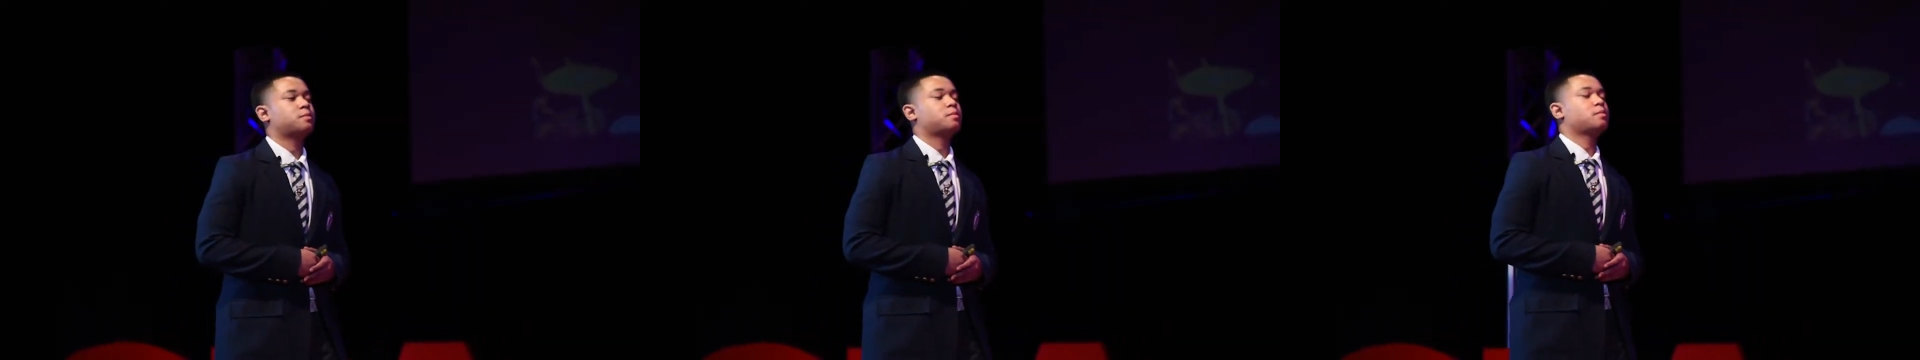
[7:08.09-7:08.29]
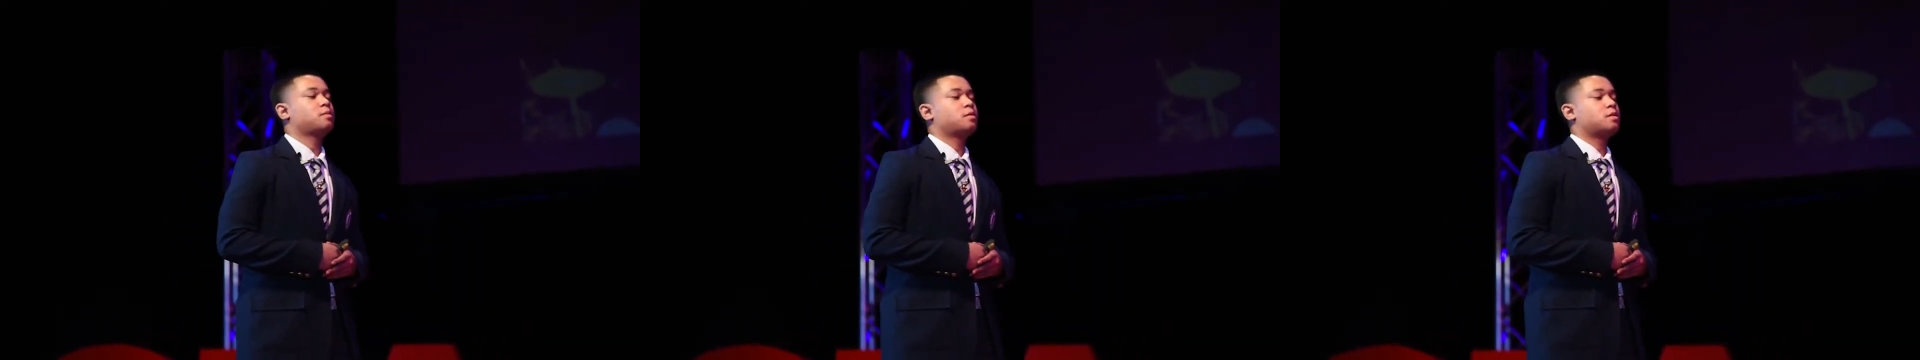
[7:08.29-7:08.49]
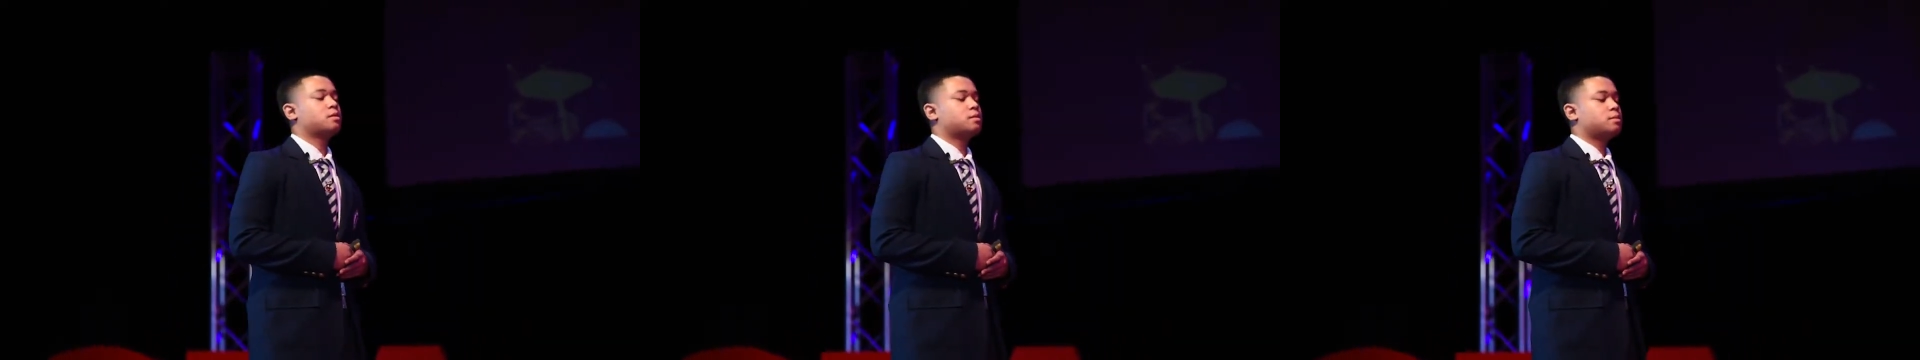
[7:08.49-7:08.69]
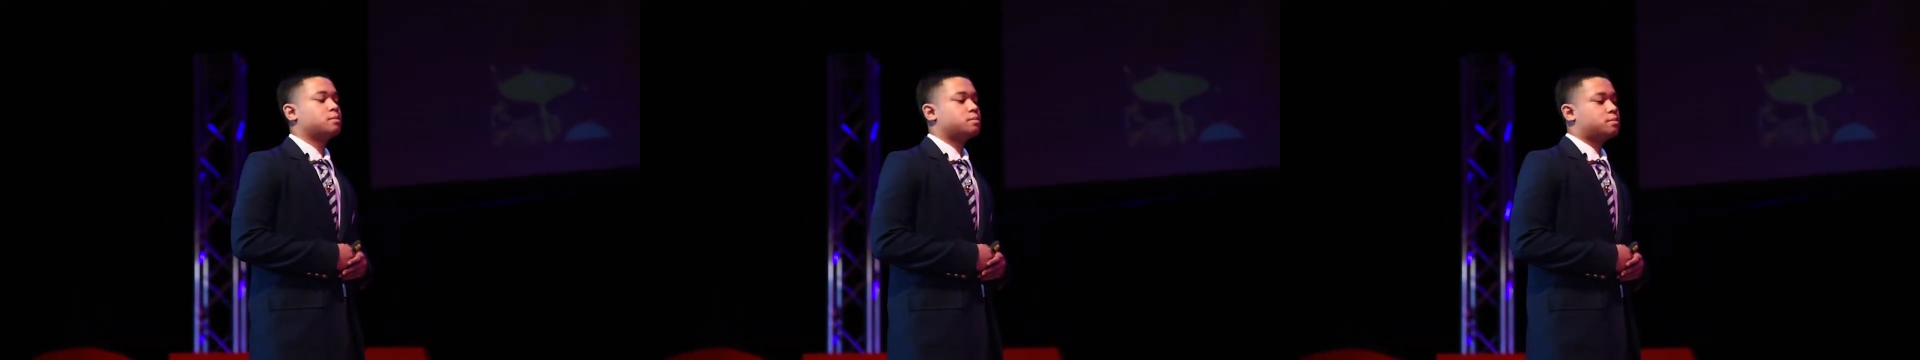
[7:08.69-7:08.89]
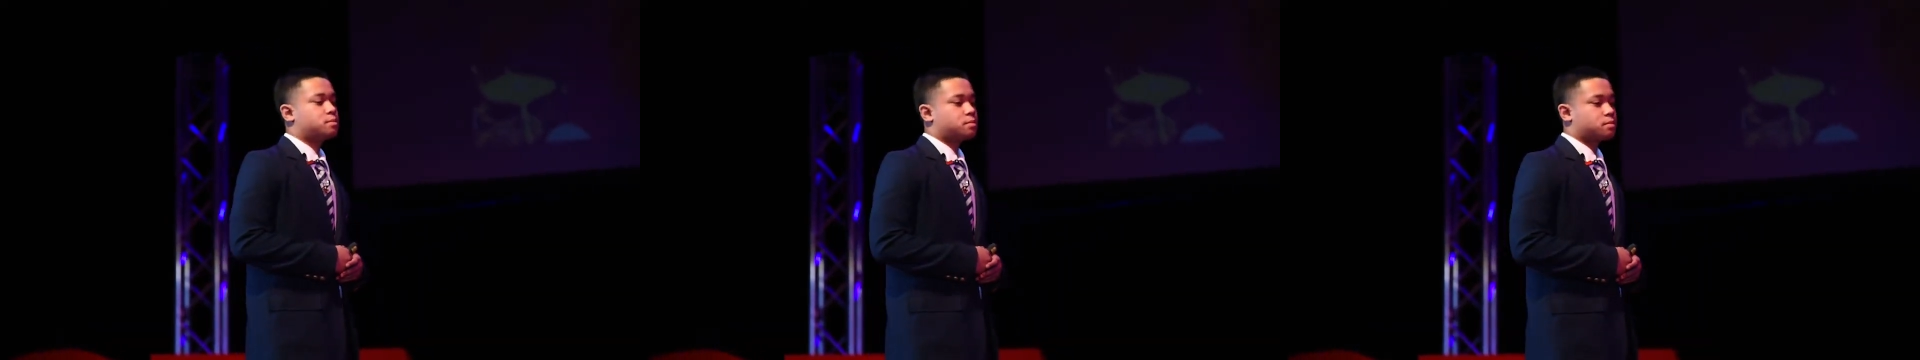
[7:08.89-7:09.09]

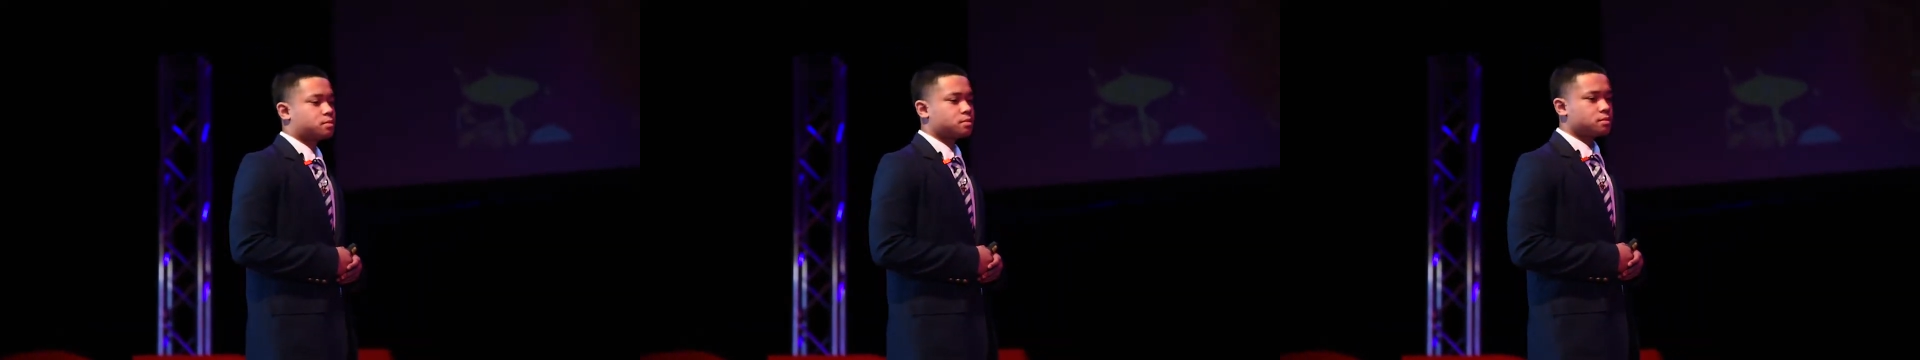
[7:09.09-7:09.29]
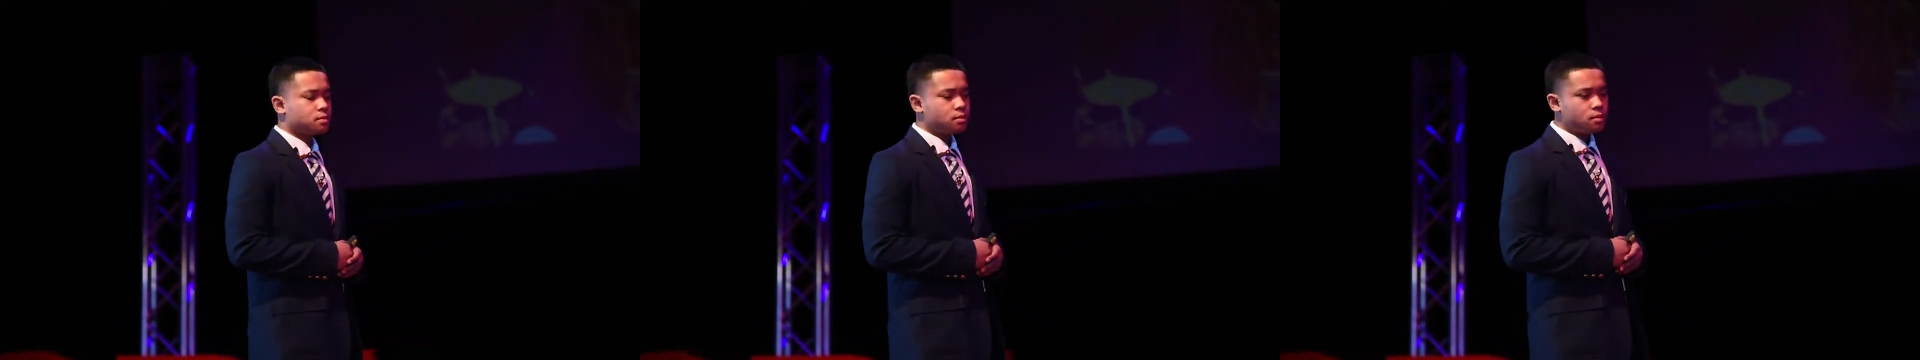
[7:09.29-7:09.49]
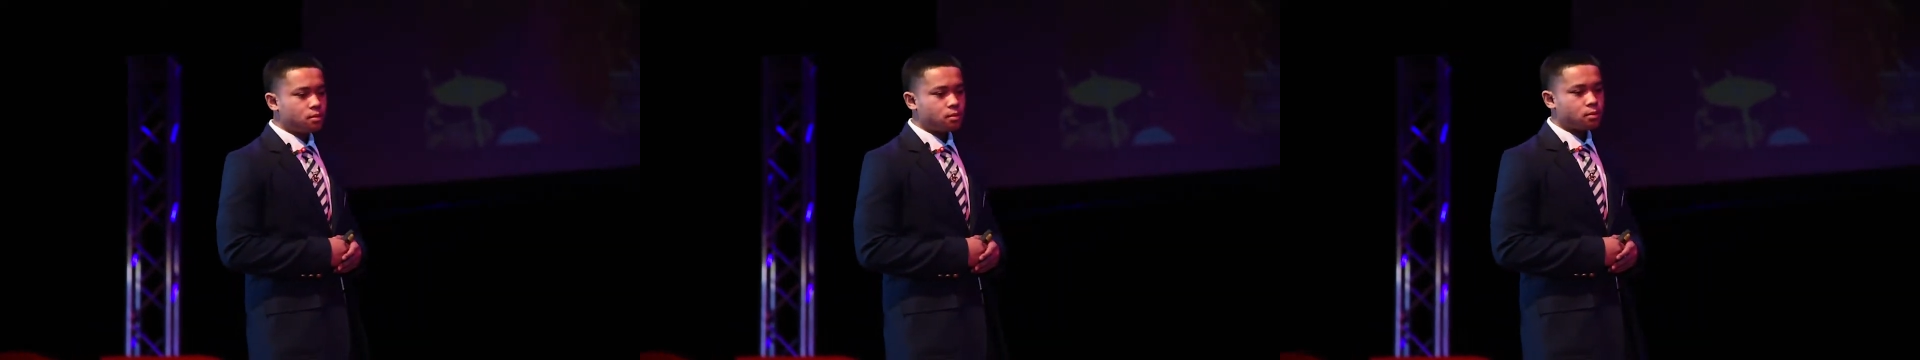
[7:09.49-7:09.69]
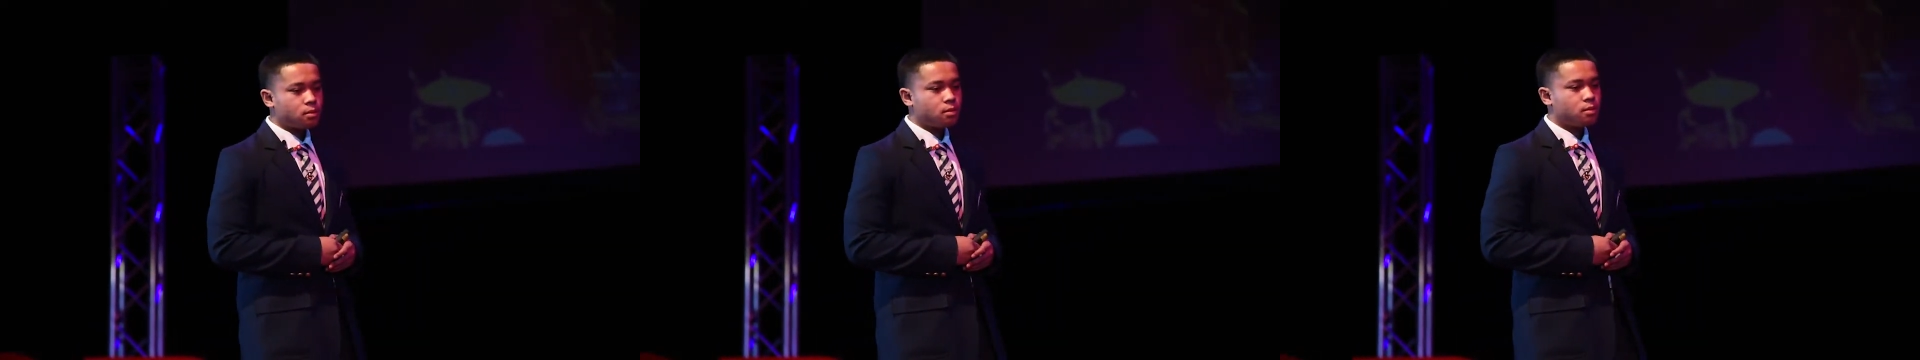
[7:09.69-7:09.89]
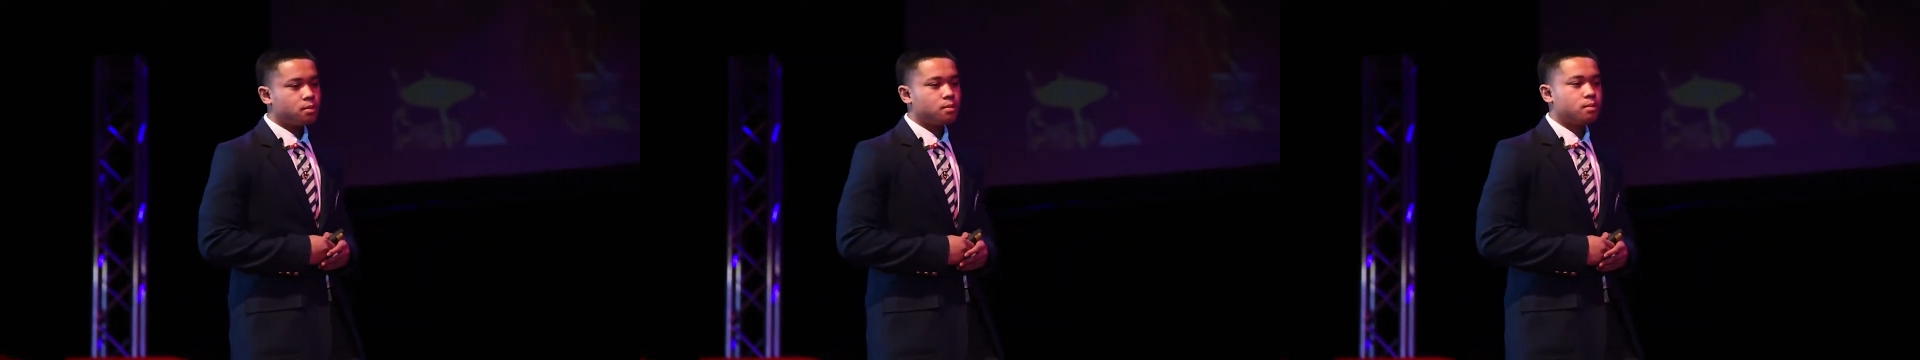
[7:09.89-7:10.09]

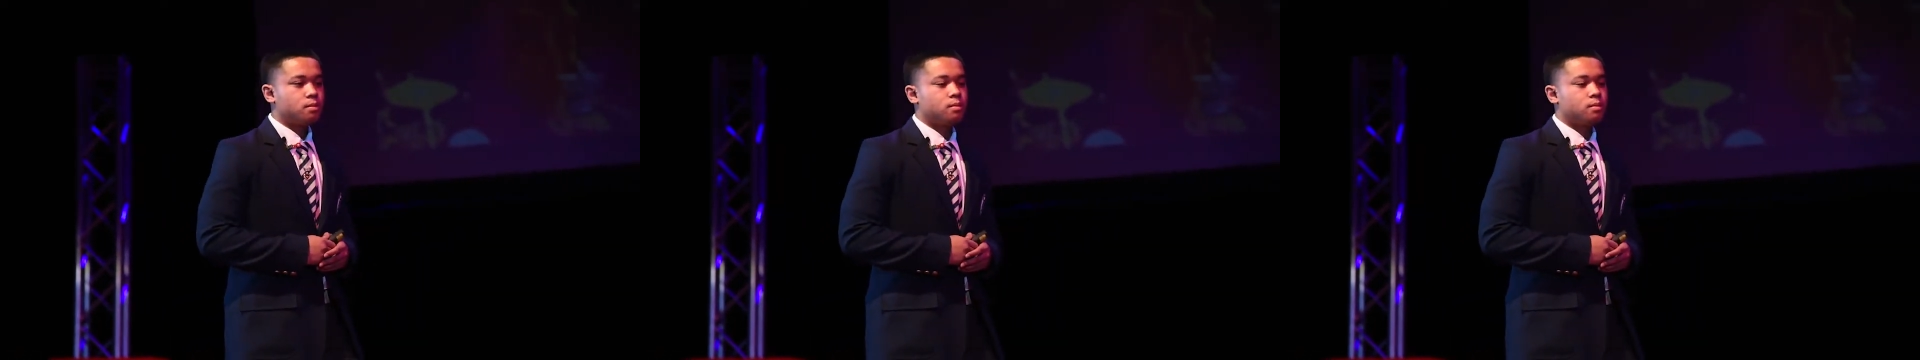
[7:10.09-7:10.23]
No one is speaking in this clip.